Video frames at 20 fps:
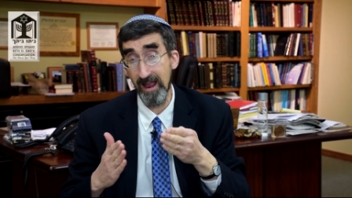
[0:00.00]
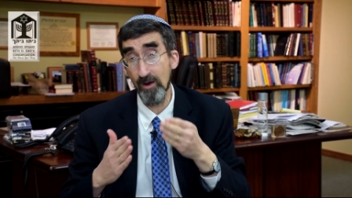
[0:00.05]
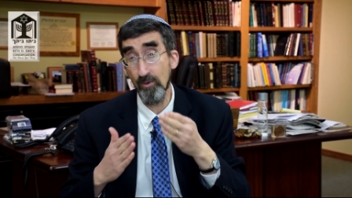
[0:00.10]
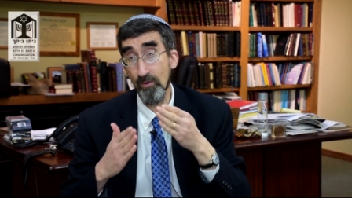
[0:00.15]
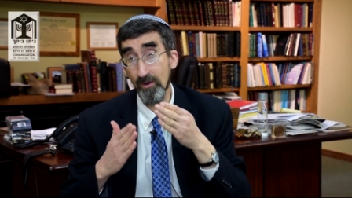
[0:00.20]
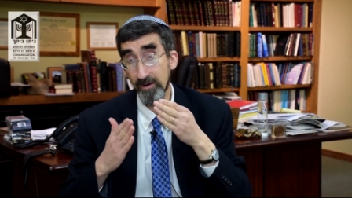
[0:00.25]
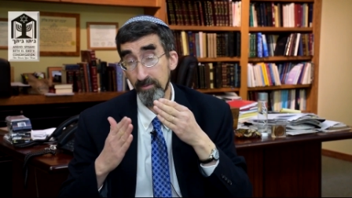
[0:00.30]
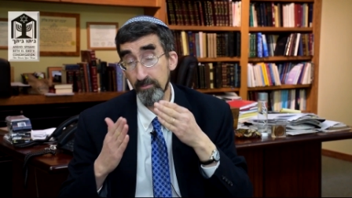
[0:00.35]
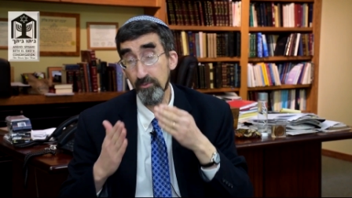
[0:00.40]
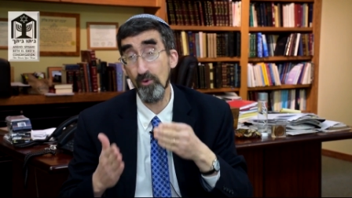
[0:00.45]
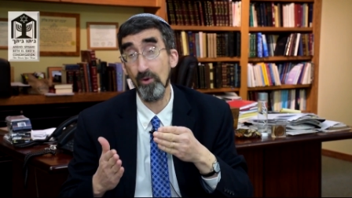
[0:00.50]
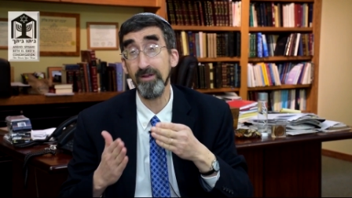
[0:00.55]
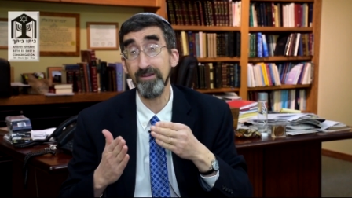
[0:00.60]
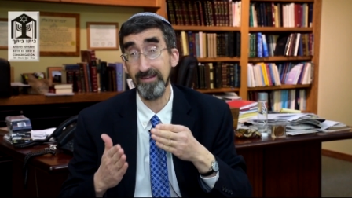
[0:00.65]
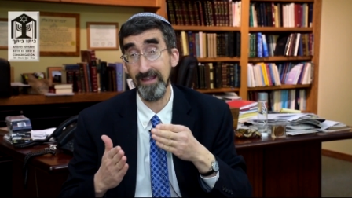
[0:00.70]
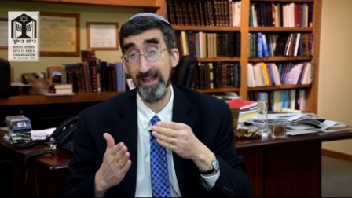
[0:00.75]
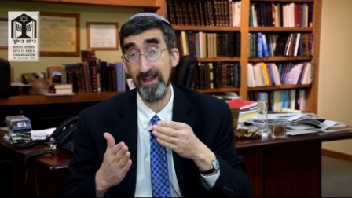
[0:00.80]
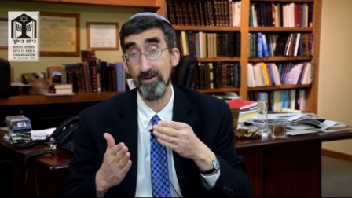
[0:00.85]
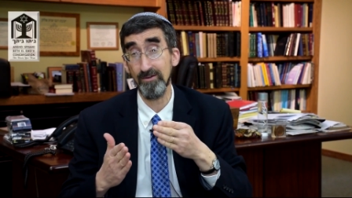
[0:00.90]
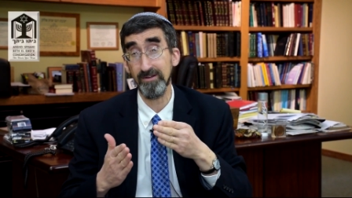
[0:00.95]
I want to point
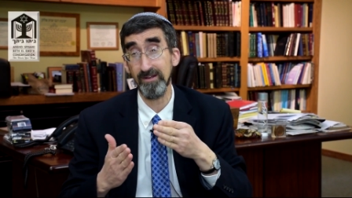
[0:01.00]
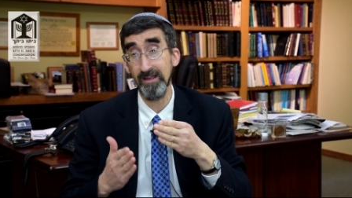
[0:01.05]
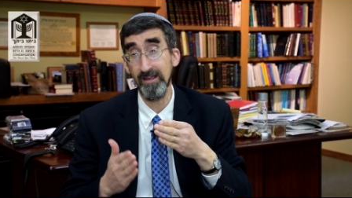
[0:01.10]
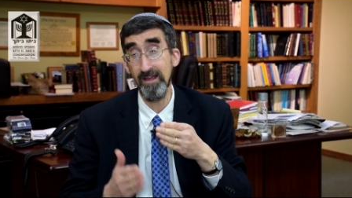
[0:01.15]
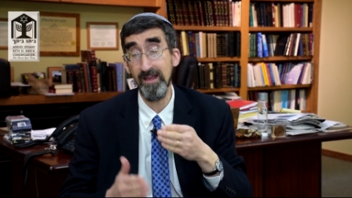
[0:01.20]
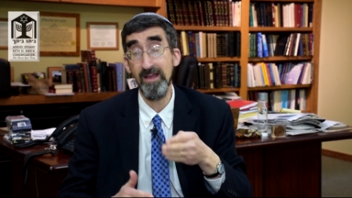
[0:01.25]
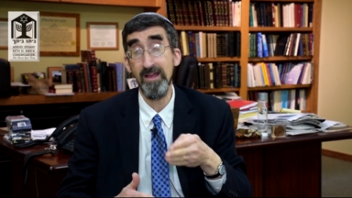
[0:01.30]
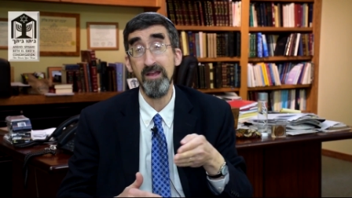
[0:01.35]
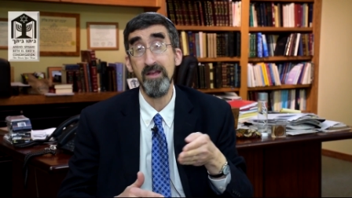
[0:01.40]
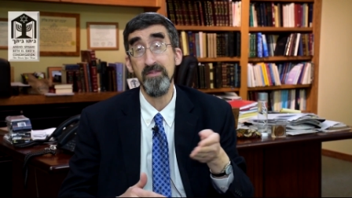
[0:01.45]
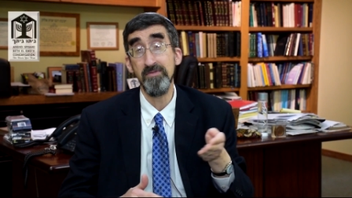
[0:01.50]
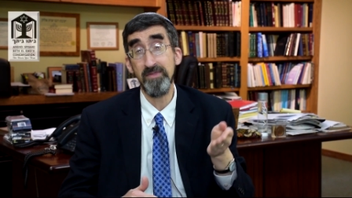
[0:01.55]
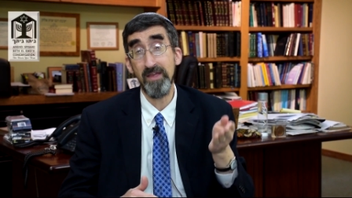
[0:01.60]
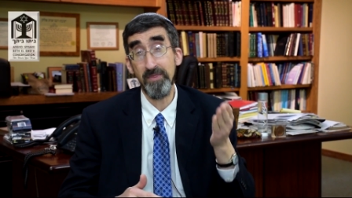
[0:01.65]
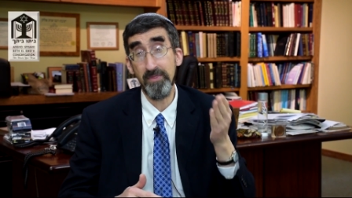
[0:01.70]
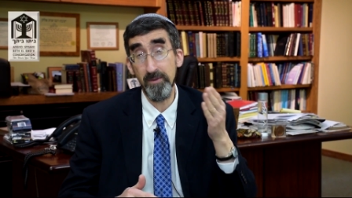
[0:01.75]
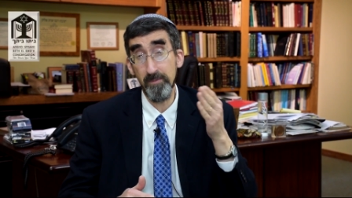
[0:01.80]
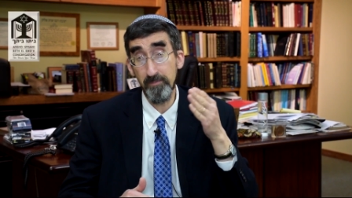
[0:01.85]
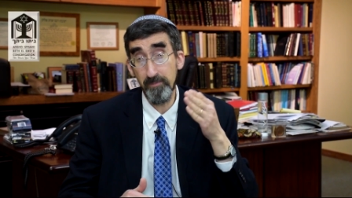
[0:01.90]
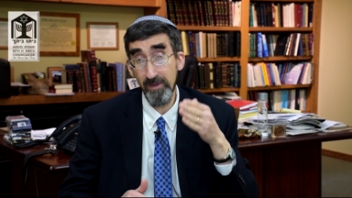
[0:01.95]
out
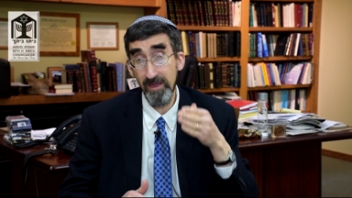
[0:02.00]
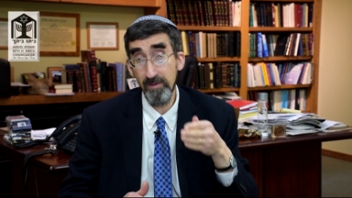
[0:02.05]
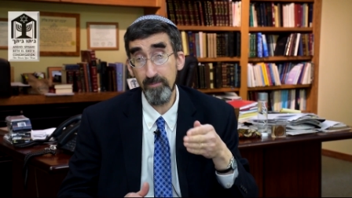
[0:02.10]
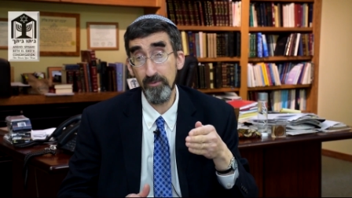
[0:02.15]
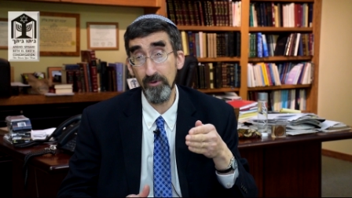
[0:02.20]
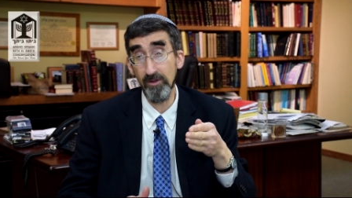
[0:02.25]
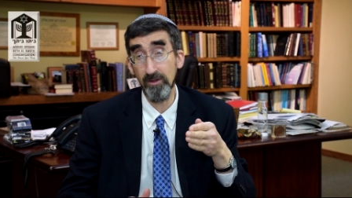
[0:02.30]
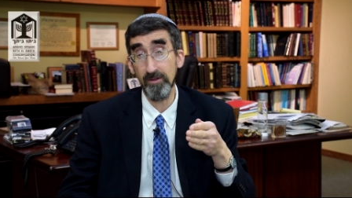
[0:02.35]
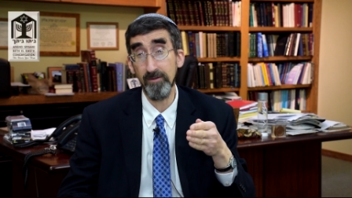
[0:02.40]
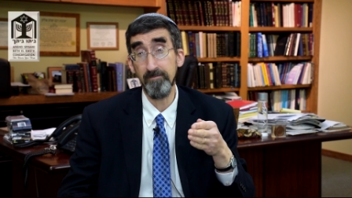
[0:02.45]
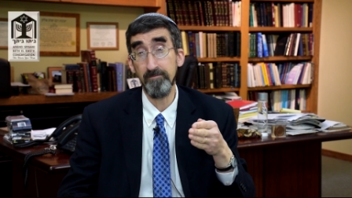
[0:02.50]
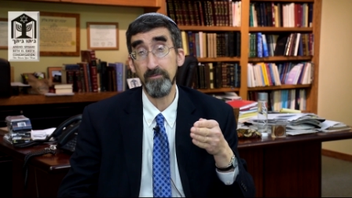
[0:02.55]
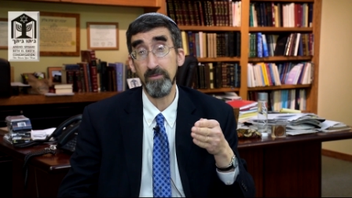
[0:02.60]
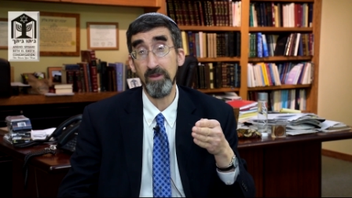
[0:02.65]
that the people